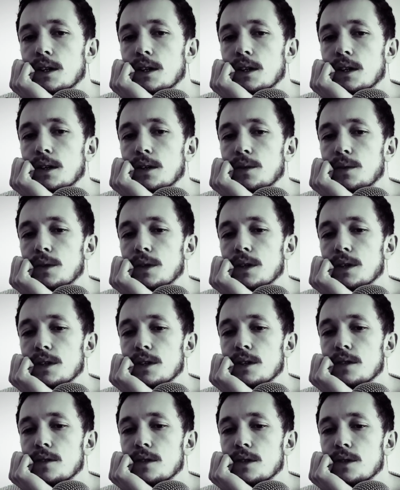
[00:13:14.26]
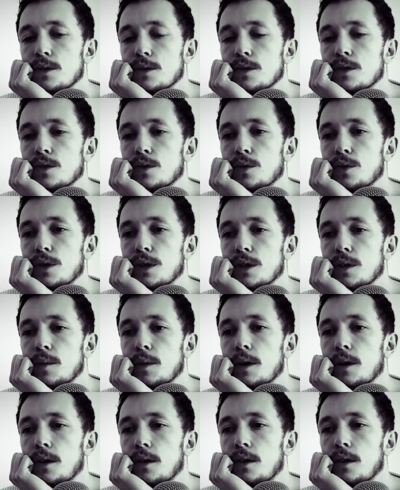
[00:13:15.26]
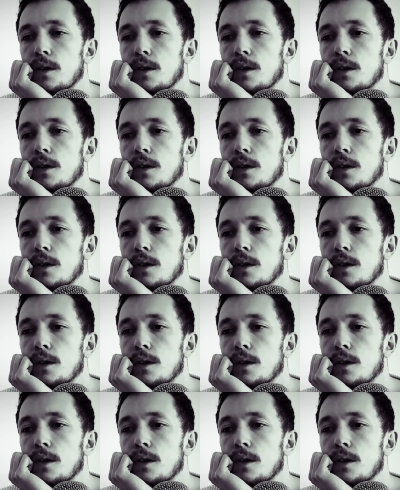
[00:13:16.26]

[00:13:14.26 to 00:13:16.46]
and all these individual stories about